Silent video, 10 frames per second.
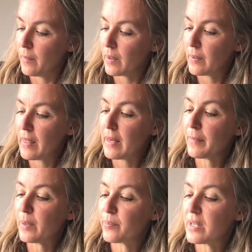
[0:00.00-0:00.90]
and then I'm
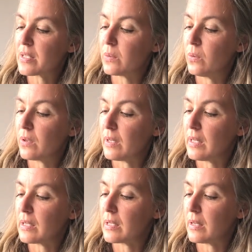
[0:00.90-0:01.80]
going to press the water
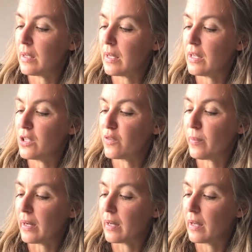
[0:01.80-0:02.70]
into the edge of
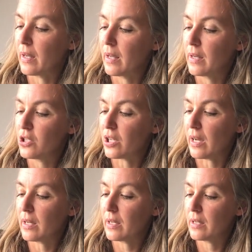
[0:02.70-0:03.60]
my
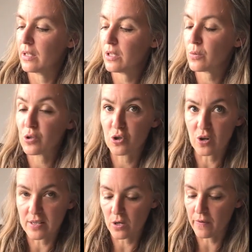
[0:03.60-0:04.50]
jug, which
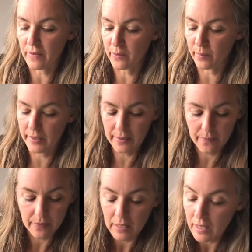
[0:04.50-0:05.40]
dries it off a little bit.
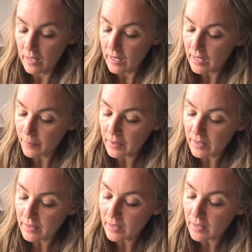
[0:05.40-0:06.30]
And I'm
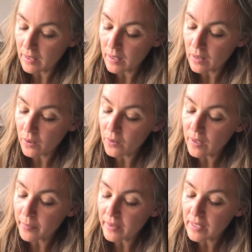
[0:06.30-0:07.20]
going to load
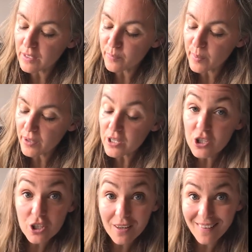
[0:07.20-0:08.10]
up the end of my
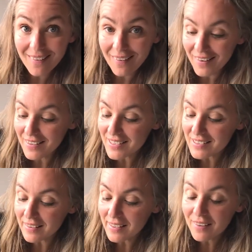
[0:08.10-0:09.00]
brush,
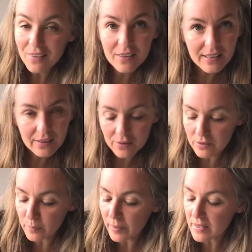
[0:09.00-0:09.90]
just like that. You can hear
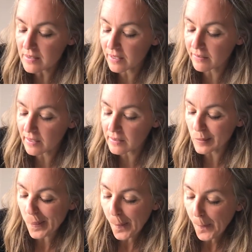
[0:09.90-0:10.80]
it bouncing around.
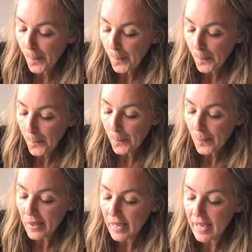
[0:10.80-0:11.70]

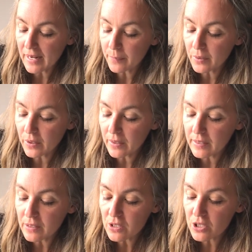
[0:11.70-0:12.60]
And I'm
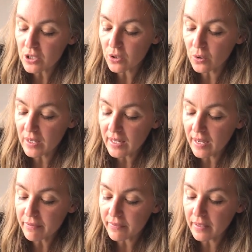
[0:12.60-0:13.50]
going to
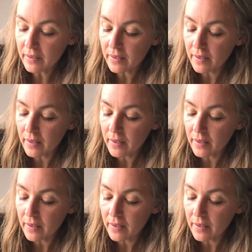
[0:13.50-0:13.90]
cover